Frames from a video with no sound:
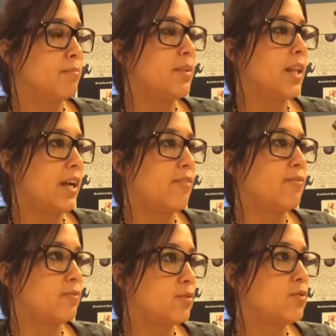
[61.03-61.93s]
play
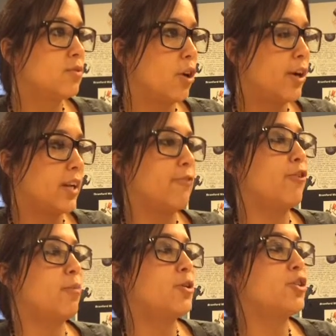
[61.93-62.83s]
targeted
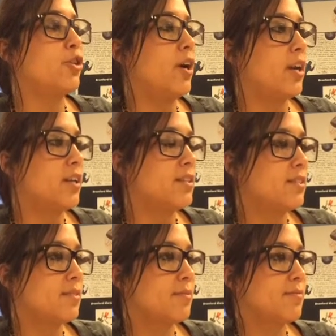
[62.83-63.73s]
for a mature audience.